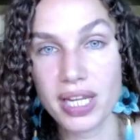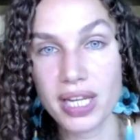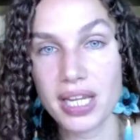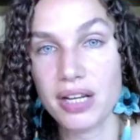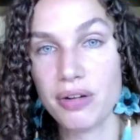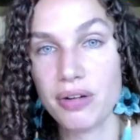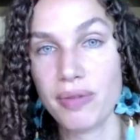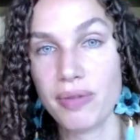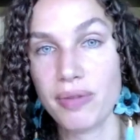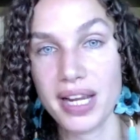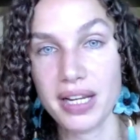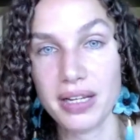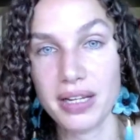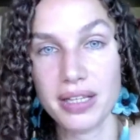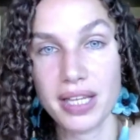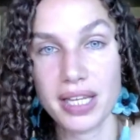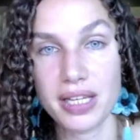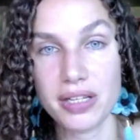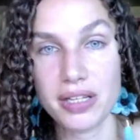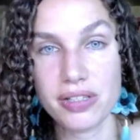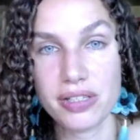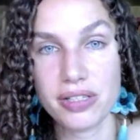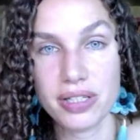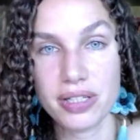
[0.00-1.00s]
key to regulate
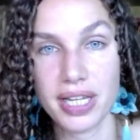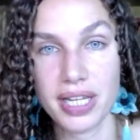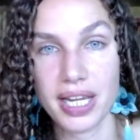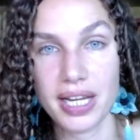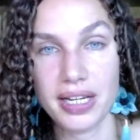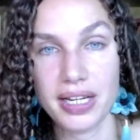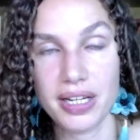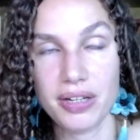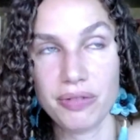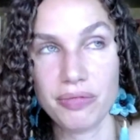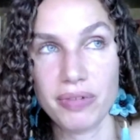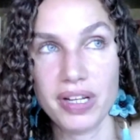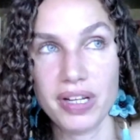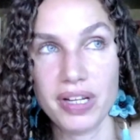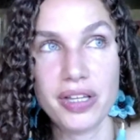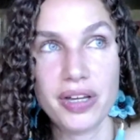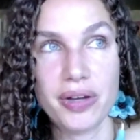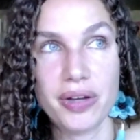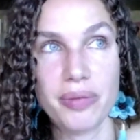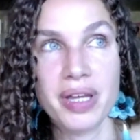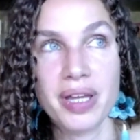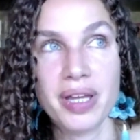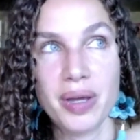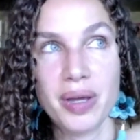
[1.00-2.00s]
your circadian
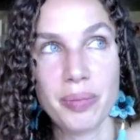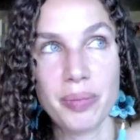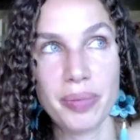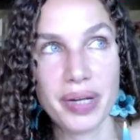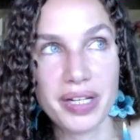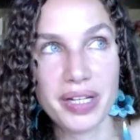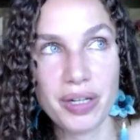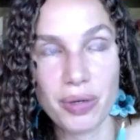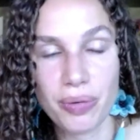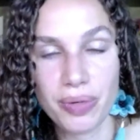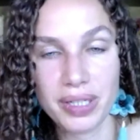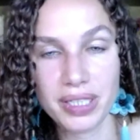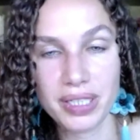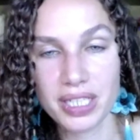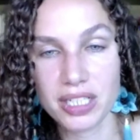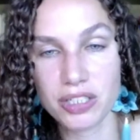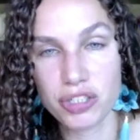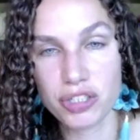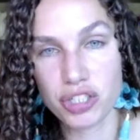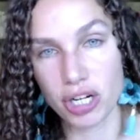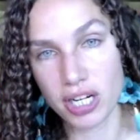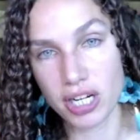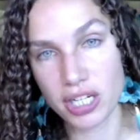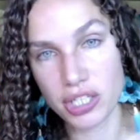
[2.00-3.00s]
rhythm, but no one can
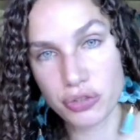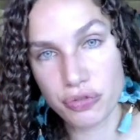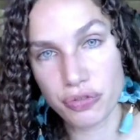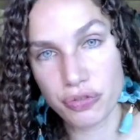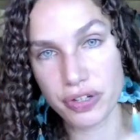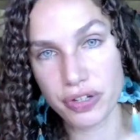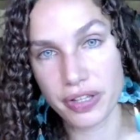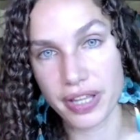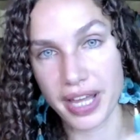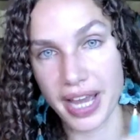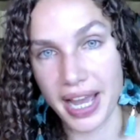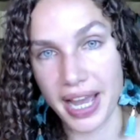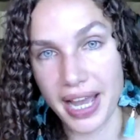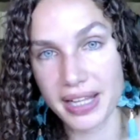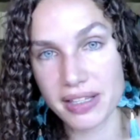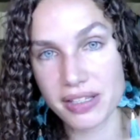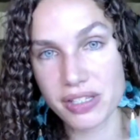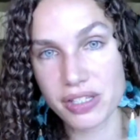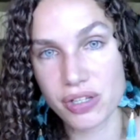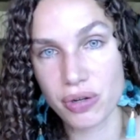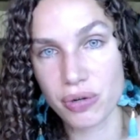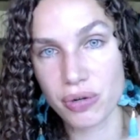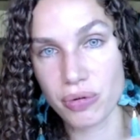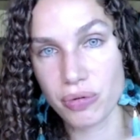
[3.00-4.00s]
charge for that.
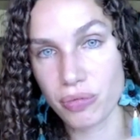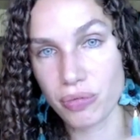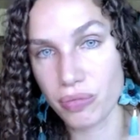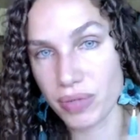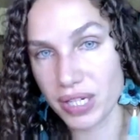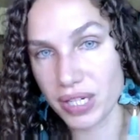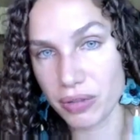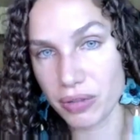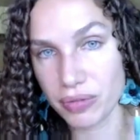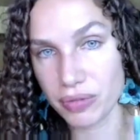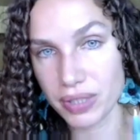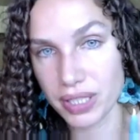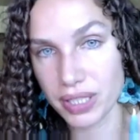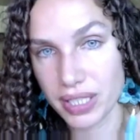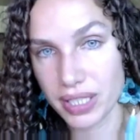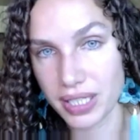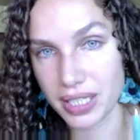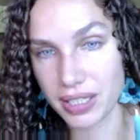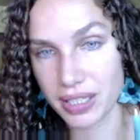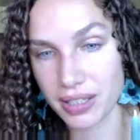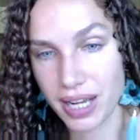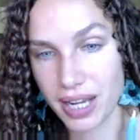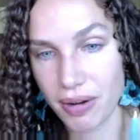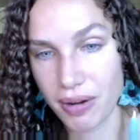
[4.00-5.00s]
So we don't really
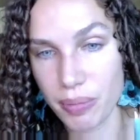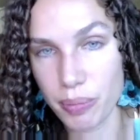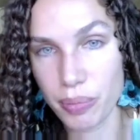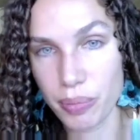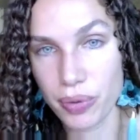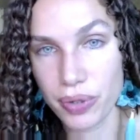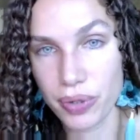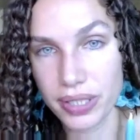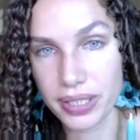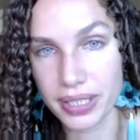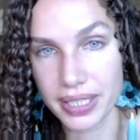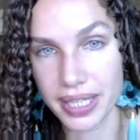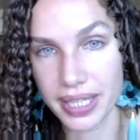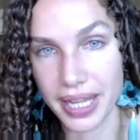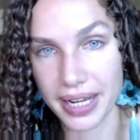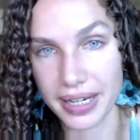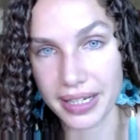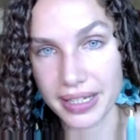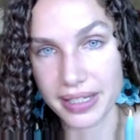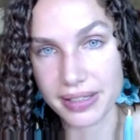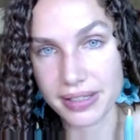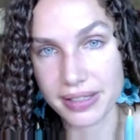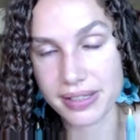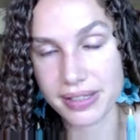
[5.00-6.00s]
hear how important that
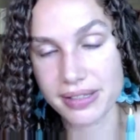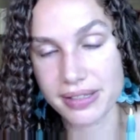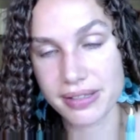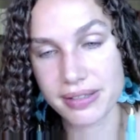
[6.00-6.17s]
is.